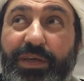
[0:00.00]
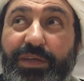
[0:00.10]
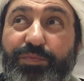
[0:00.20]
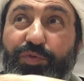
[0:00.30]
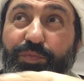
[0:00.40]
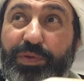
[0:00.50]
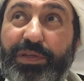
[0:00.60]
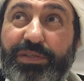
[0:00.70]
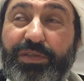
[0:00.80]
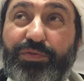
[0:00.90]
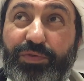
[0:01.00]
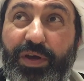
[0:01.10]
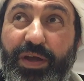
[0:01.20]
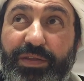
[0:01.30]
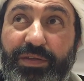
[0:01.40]
is more pleasing to
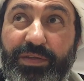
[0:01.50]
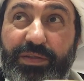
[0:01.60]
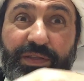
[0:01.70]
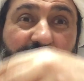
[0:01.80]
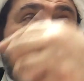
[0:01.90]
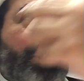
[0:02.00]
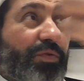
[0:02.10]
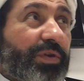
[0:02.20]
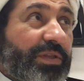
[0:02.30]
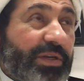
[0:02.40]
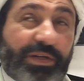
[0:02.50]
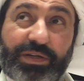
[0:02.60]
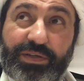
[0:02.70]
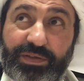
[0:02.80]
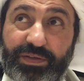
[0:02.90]
God than going there.